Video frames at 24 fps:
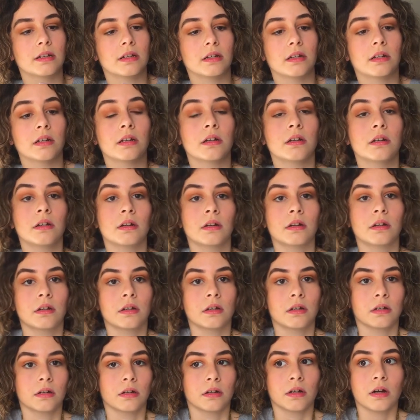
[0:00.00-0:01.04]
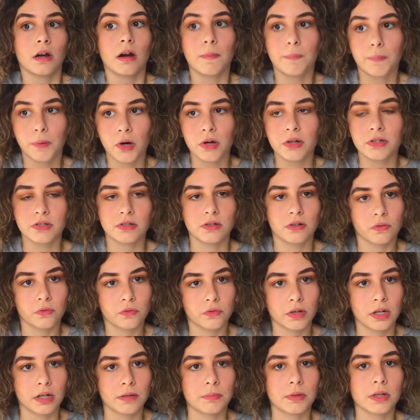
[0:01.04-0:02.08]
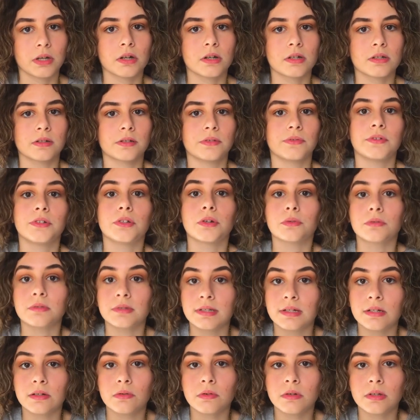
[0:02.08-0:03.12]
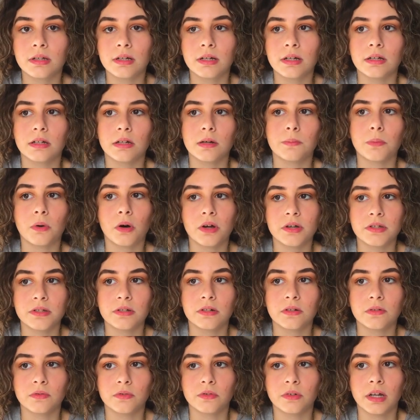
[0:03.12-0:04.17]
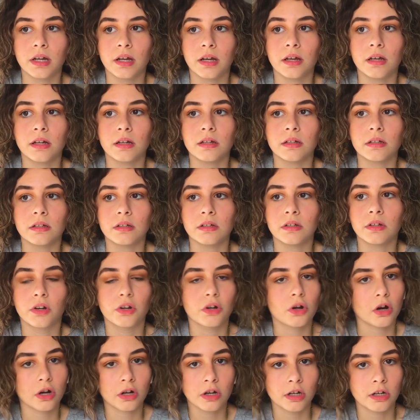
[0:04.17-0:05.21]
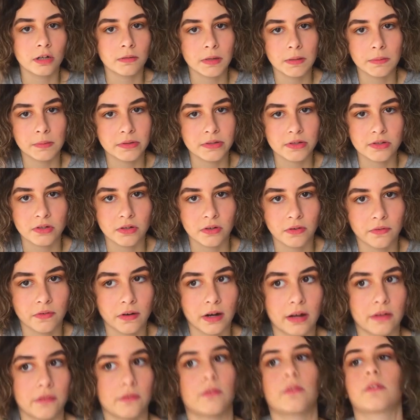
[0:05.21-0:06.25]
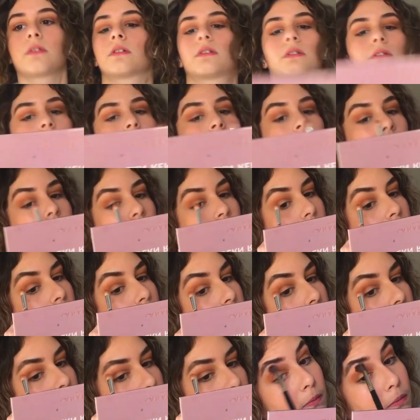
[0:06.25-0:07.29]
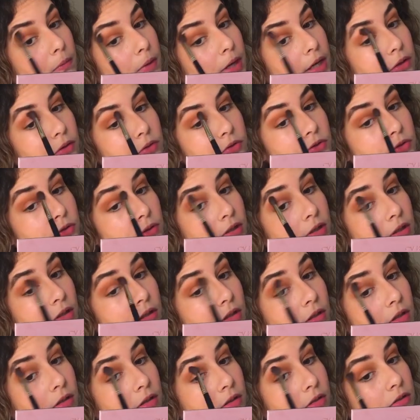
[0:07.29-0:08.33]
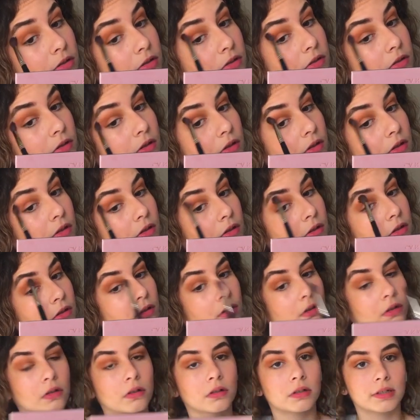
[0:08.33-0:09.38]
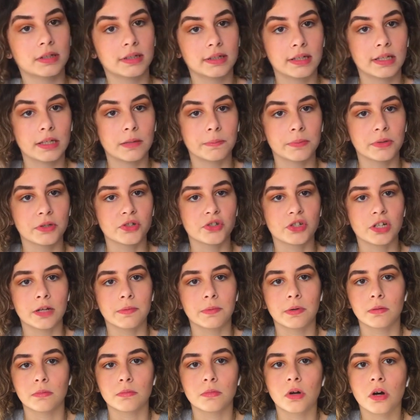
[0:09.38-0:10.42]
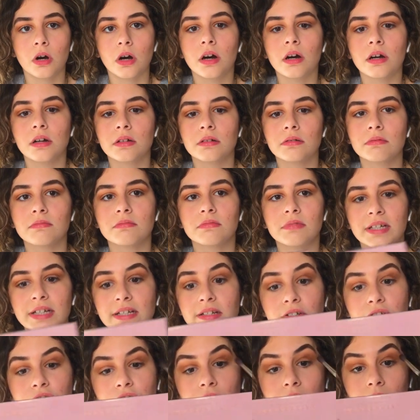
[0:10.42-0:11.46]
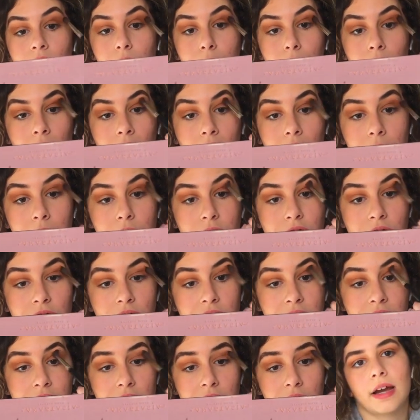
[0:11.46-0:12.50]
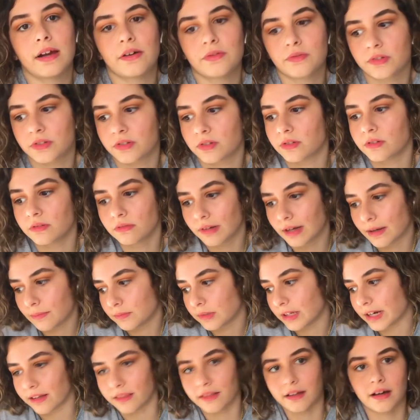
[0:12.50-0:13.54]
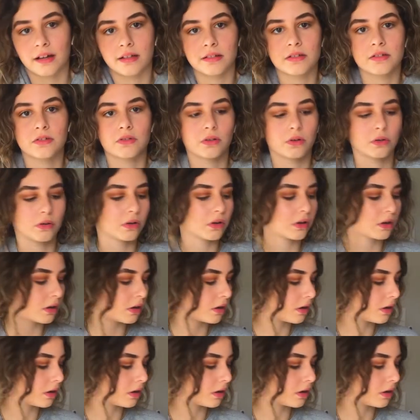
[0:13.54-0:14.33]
in a positive way, because if you don't deal with it in a positive way, you're not going to be able to survive. I don't do anything to keep in shape. I'm not in shape. I'm like that, so